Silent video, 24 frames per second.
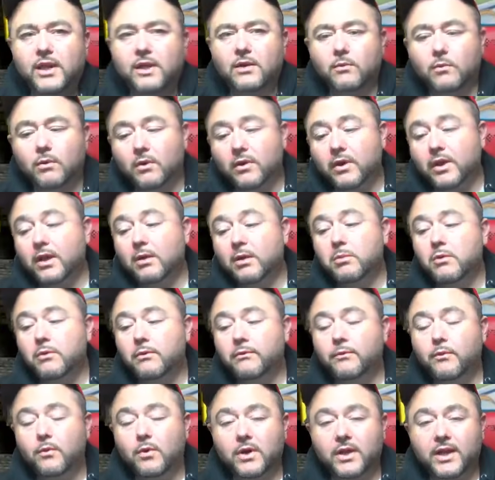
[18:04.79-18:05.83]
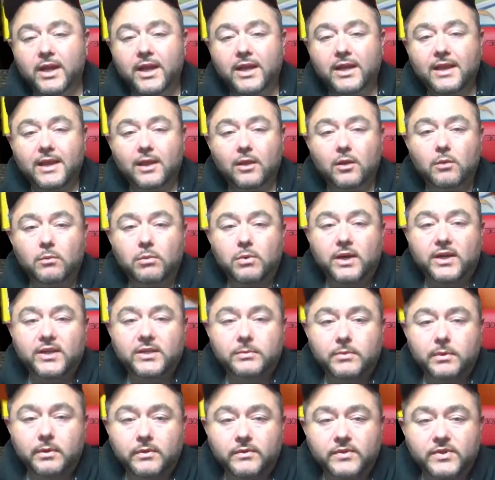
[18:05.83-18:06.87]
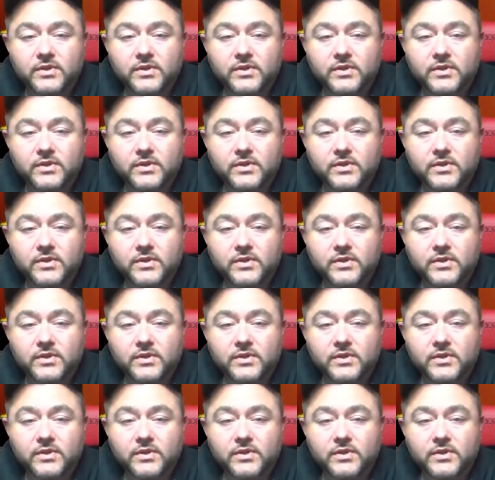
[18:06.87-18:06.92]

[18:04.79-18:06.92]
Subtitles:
We're only going to pull 48 yellow press proofs.